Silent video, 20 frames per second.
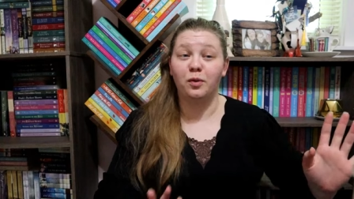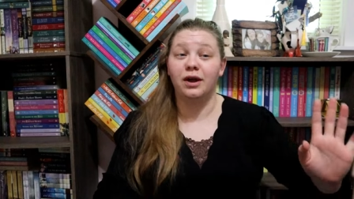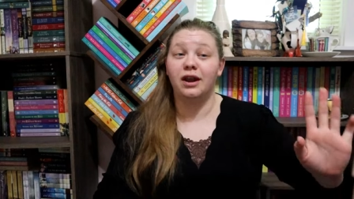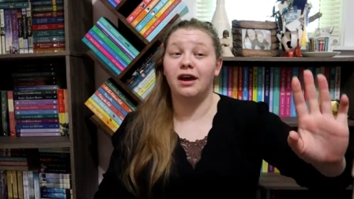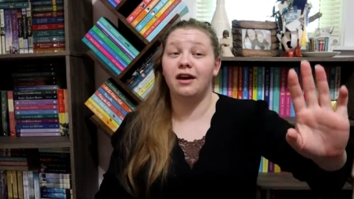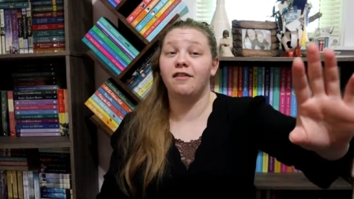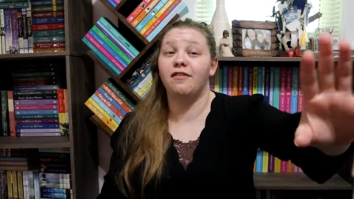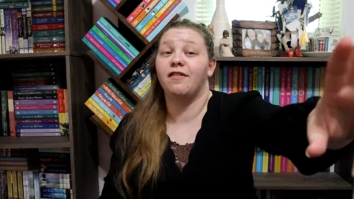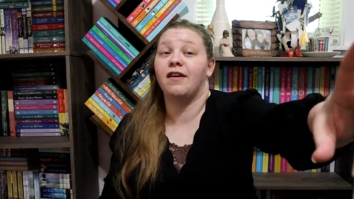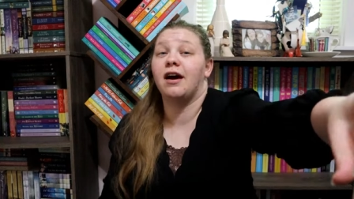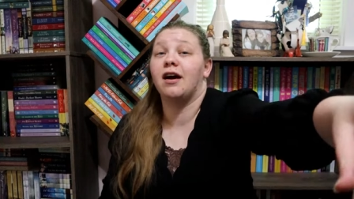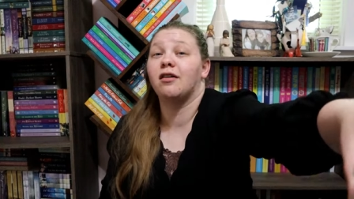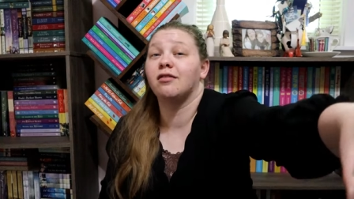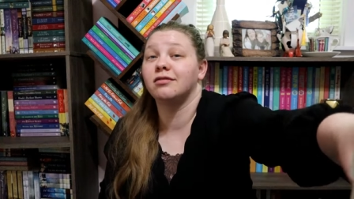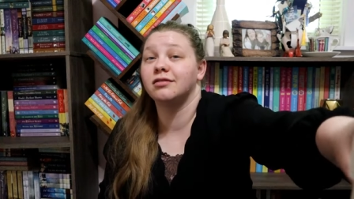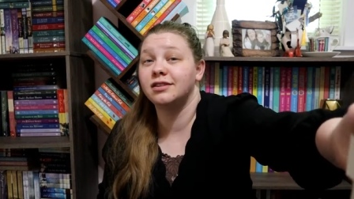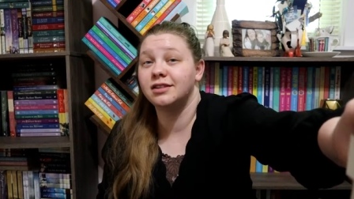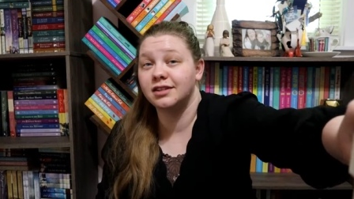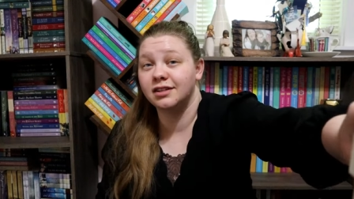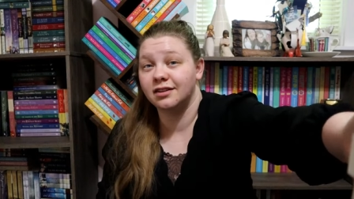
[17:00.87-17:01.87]
when I
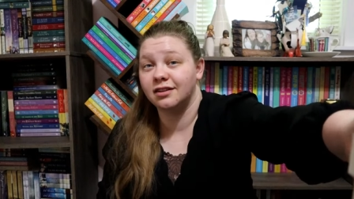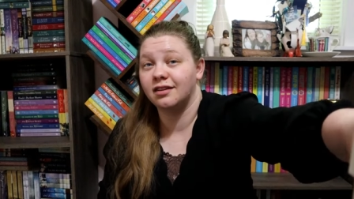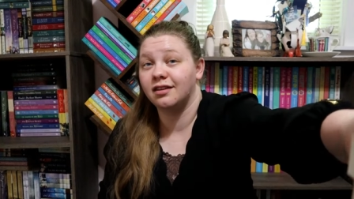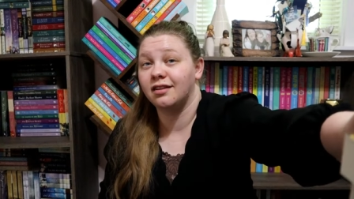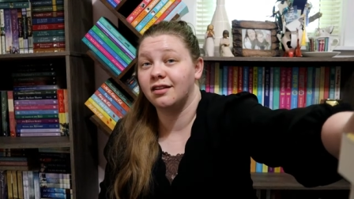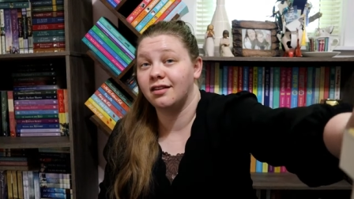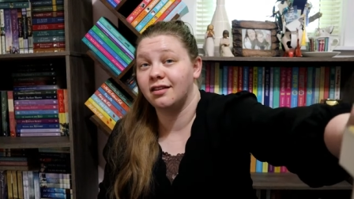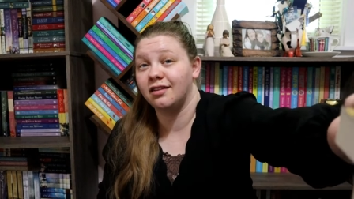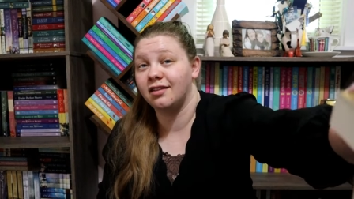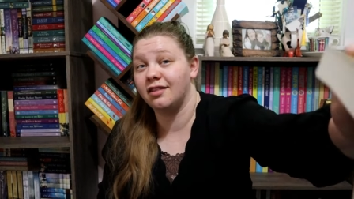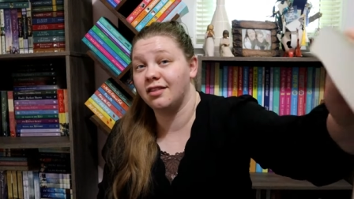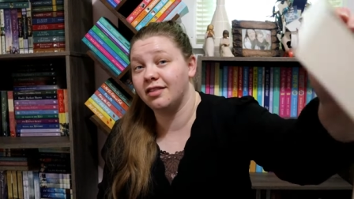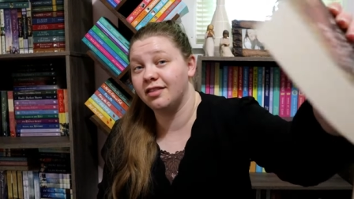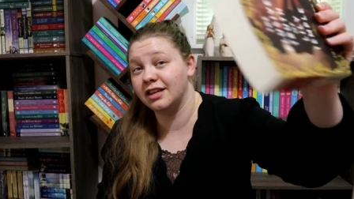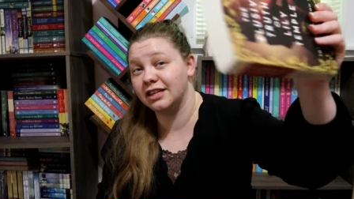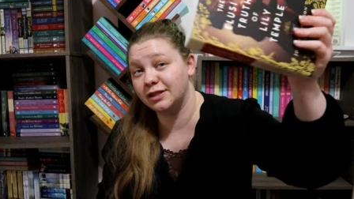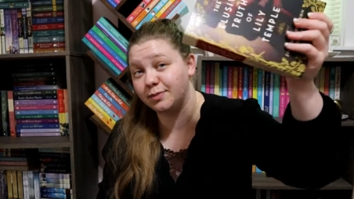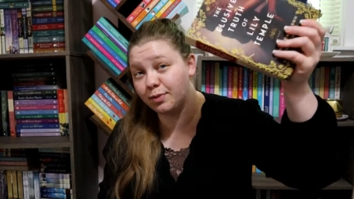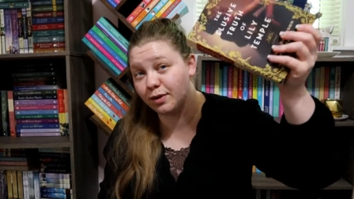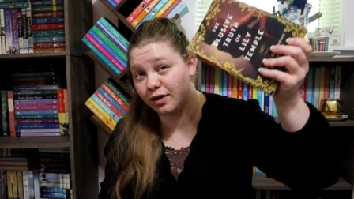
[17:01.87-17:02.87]
found
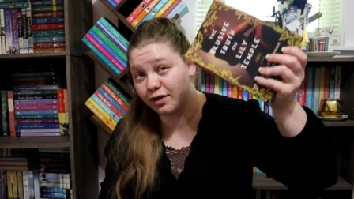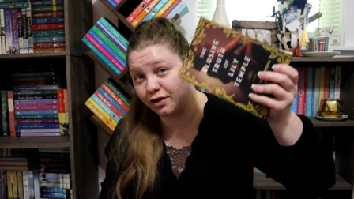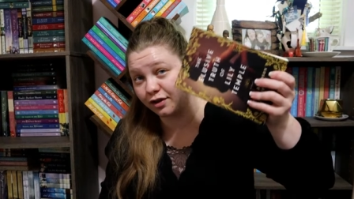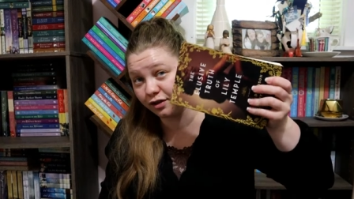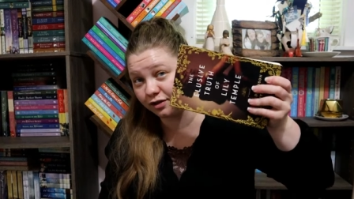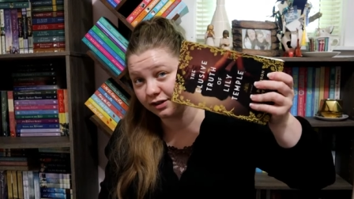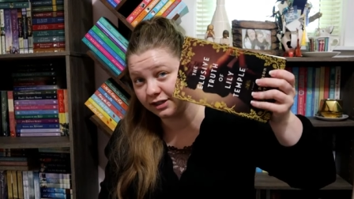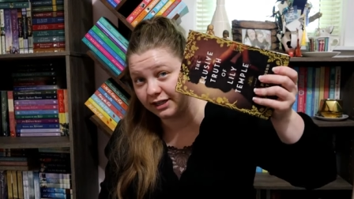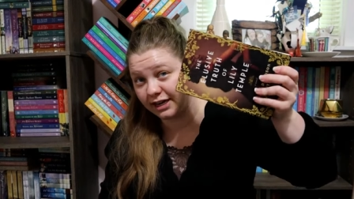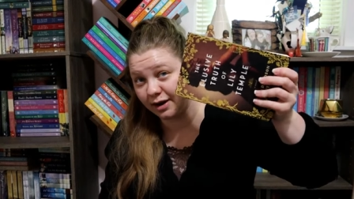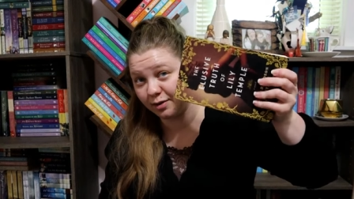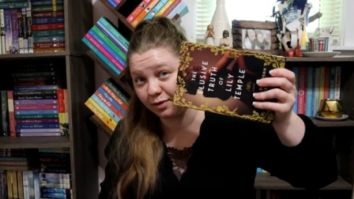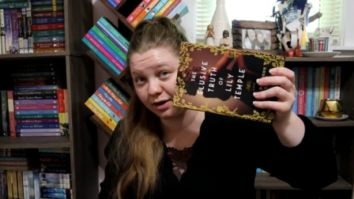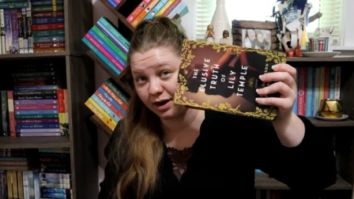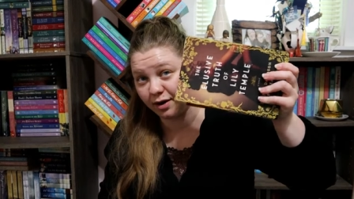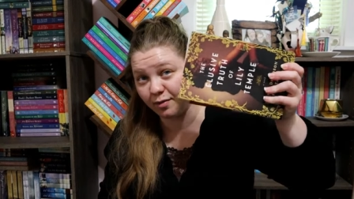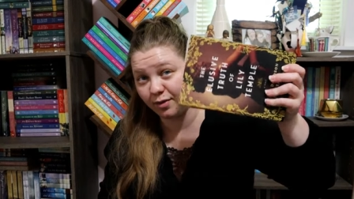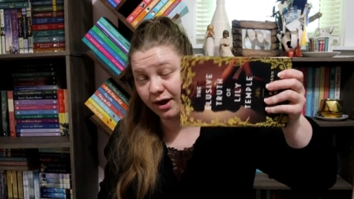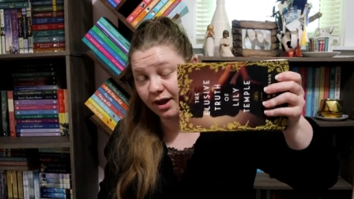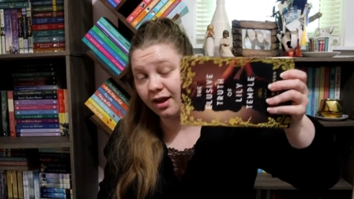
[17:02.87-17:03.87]
this book Thursday when
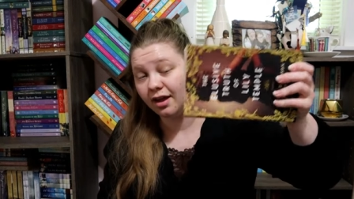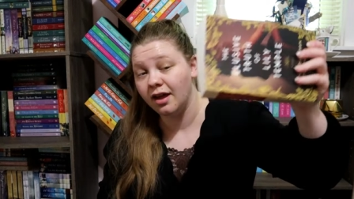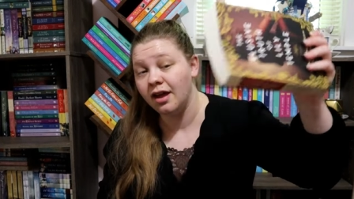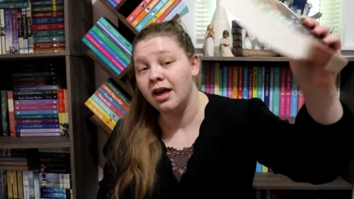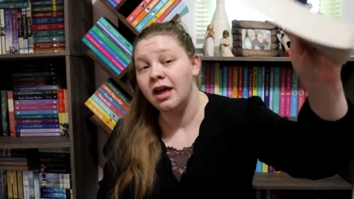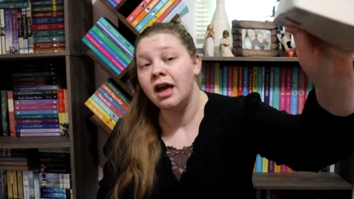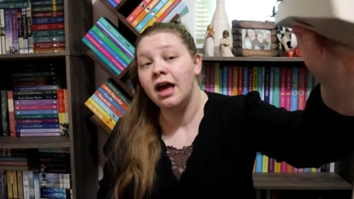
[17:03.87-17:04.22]
I went,